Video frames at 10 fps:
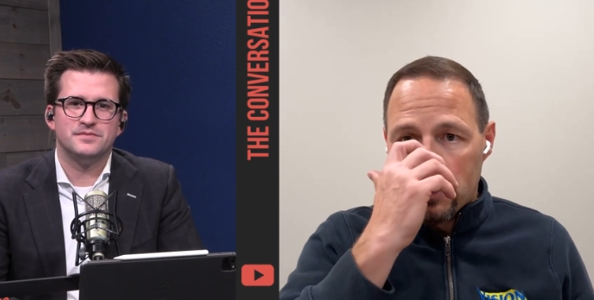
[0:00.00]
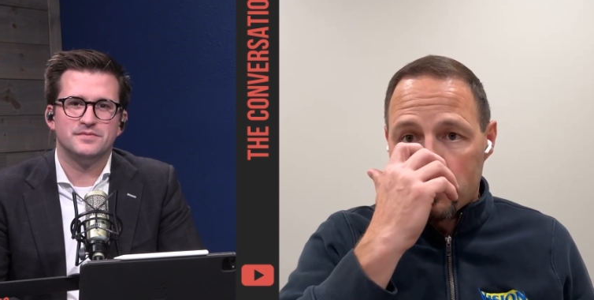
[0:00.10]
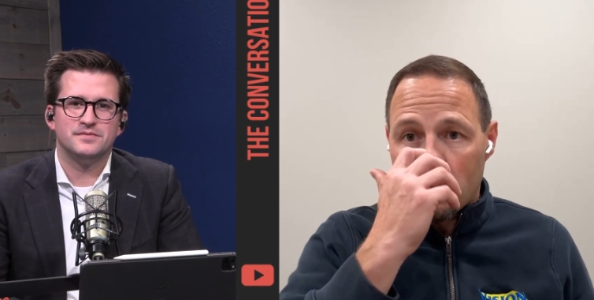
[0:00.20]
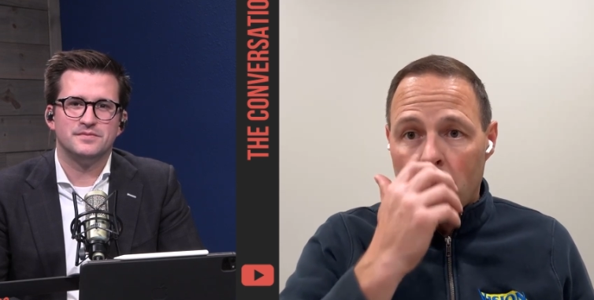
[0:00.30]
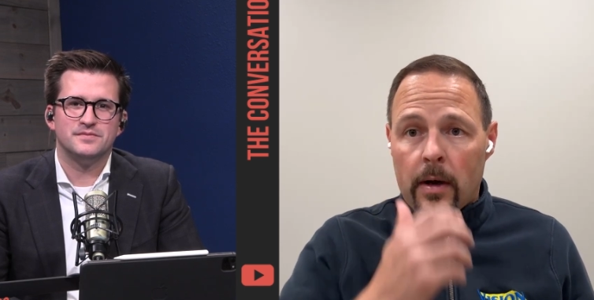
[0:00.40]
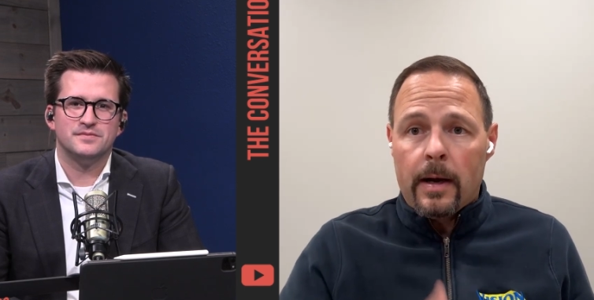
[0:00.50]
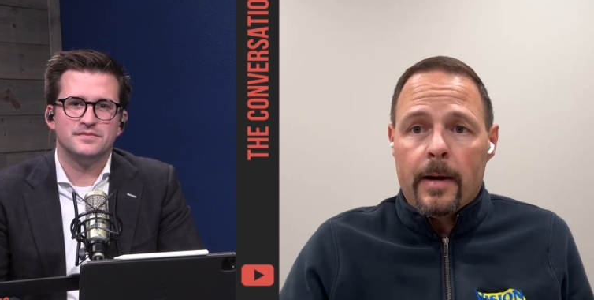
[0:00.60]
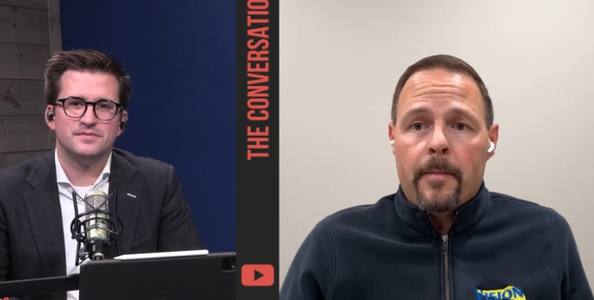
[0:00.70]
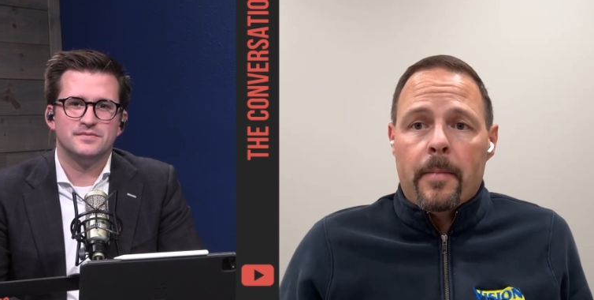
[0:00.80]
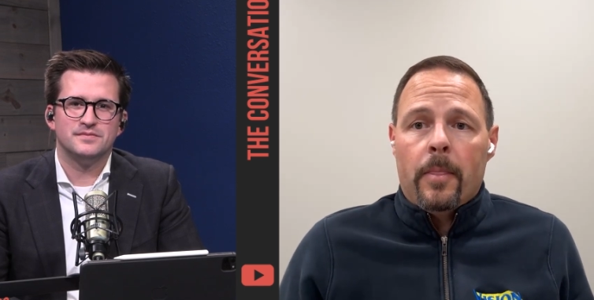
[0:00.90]
Speaker 1: So
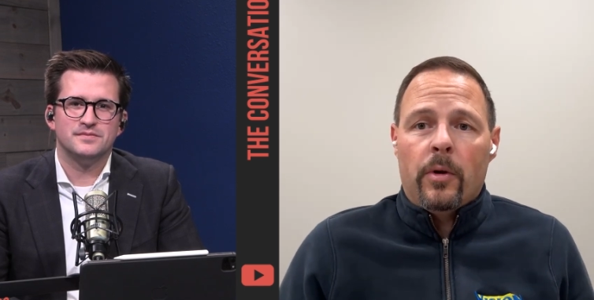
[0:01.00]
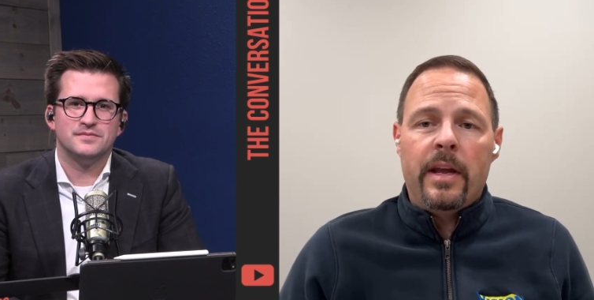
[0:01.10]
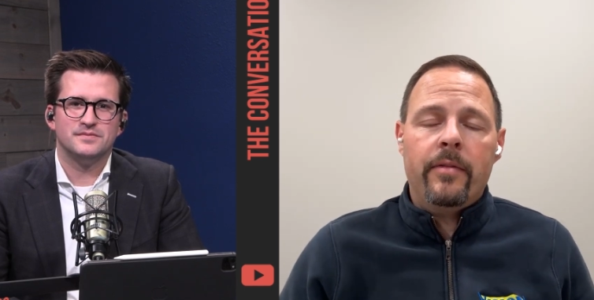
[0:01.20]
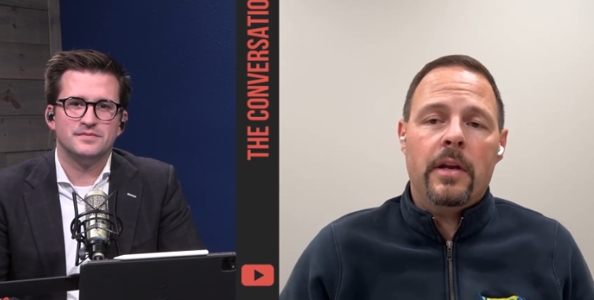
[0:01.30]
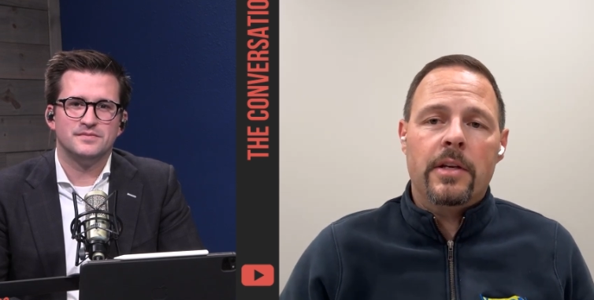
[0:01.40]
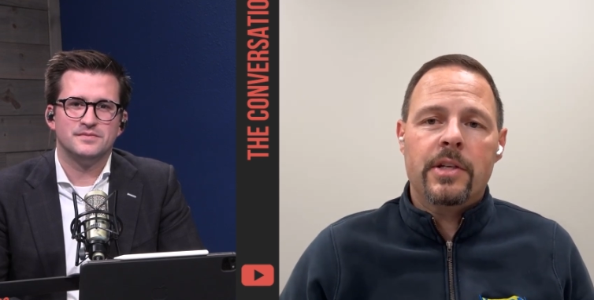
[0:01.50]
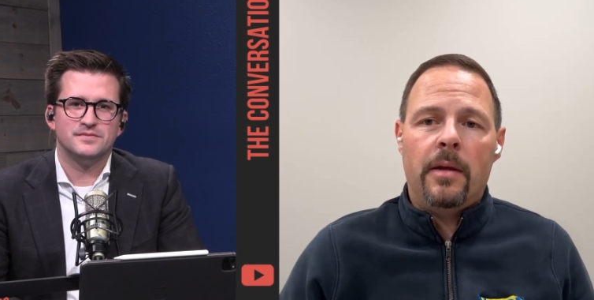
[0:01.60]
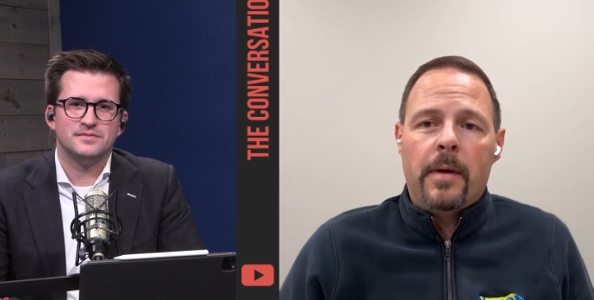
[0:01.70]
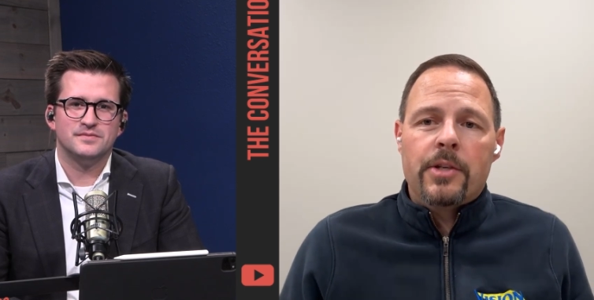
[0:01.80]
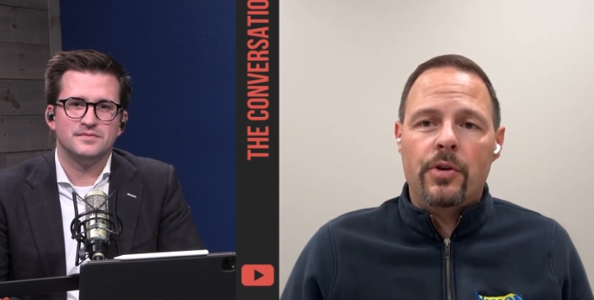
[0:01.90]
um, when you have the
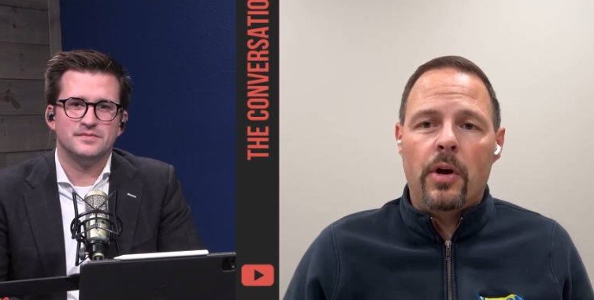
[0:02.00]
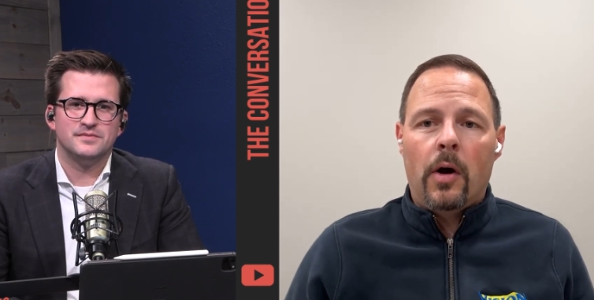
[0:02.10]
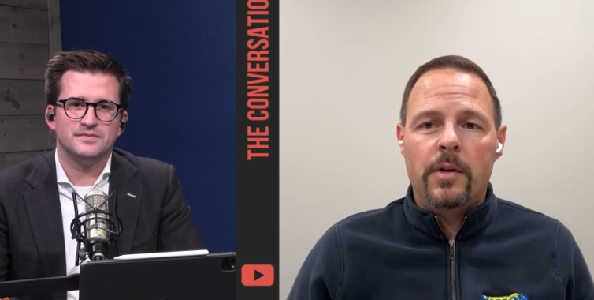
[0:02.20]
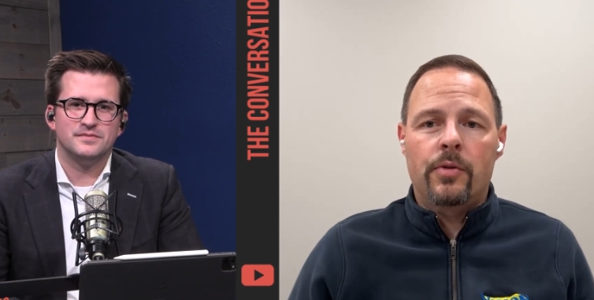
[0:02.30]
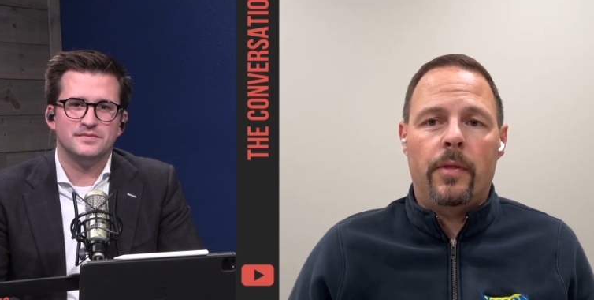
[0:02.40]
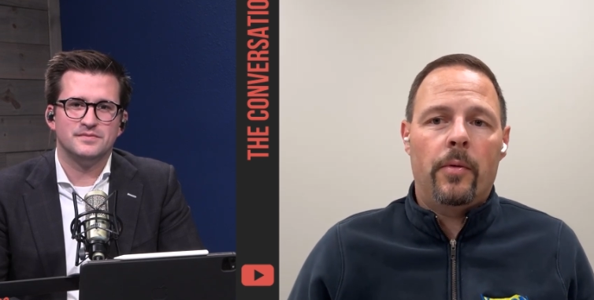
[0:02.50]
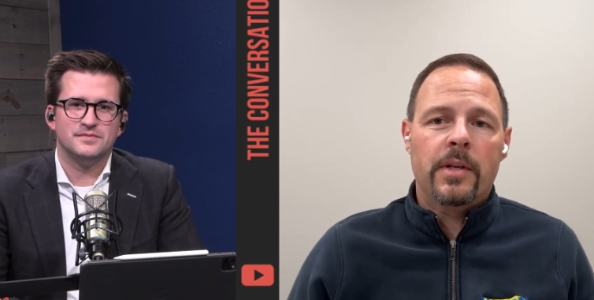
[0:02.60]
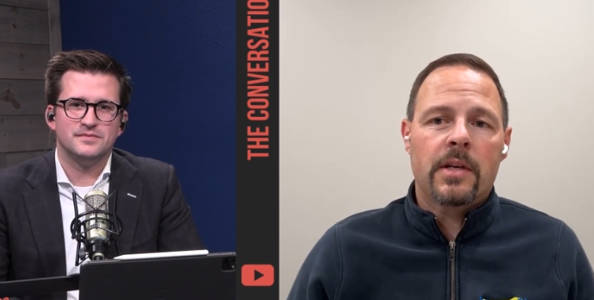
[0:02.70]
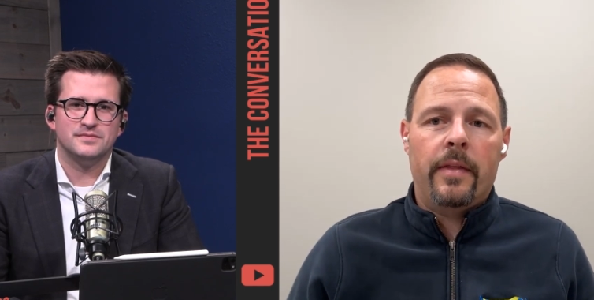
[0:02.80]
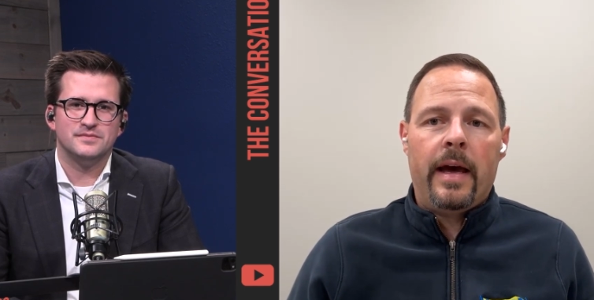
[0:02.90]
initiative measure, you always run the
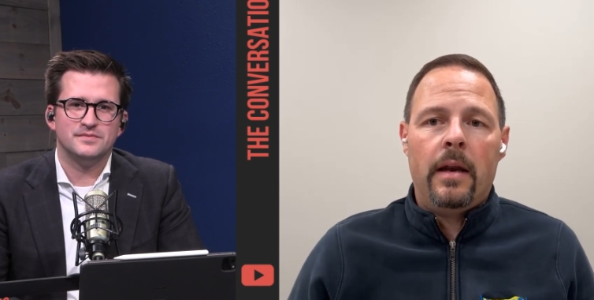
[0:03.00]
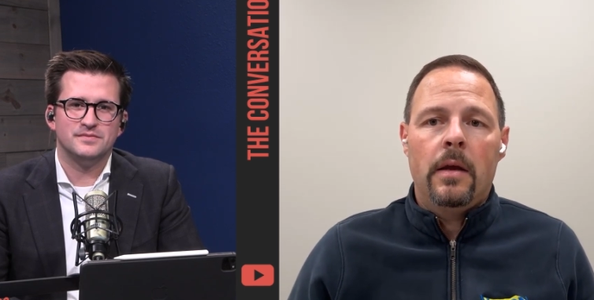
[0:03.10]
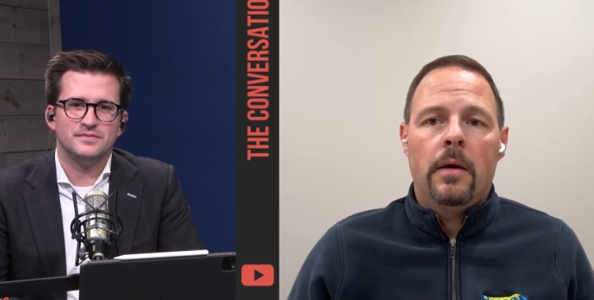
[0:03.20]
risk of that.